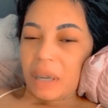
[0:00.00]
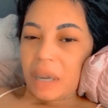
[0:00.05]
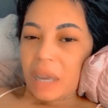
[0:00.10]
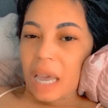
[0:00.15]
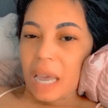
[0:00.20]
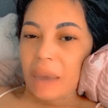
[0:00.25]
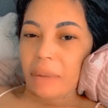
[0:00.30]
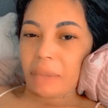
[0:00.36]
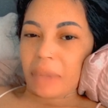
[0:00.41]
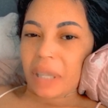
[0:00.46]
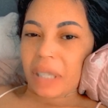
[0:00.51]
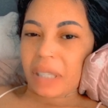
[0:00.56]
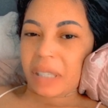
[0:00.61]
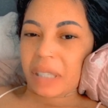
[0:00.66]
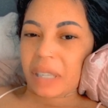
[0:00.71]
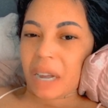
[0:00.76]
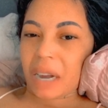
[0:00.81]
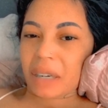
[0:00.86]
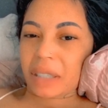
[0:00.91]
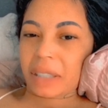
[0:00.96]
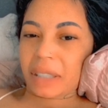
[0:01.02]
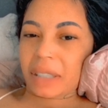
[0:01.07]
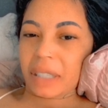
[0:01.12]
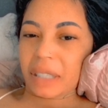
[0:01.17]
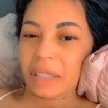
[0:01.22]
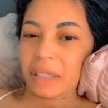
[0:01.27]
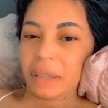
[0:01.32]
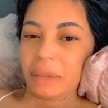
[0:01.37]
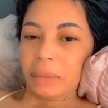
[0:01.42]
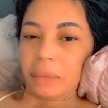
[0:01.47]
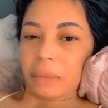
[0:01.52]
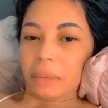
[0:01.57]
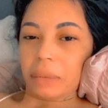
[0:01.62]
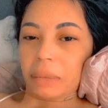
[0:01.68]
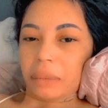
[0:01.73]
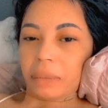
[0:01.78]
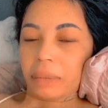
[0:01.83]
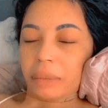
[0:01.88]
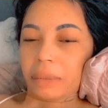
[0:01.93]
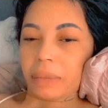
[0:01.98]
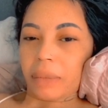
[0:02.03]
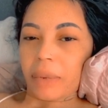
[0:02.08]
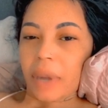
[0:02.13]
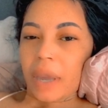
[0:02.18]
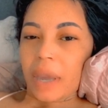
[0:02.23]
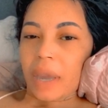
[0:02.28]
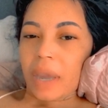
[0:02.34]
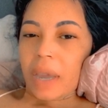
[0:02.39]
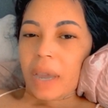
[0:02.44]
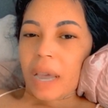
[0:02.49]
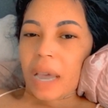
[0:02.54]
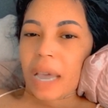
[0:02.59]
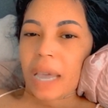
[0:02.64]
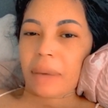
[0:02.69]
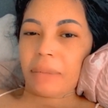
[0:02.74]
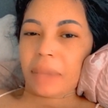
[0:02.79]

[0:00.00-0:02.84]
I am disgusted. I